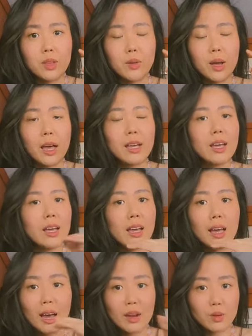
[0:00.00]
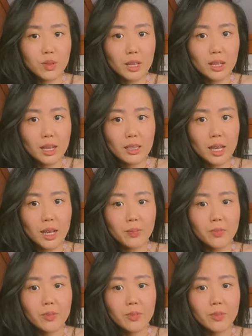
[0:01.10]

Okay? I don't think like that.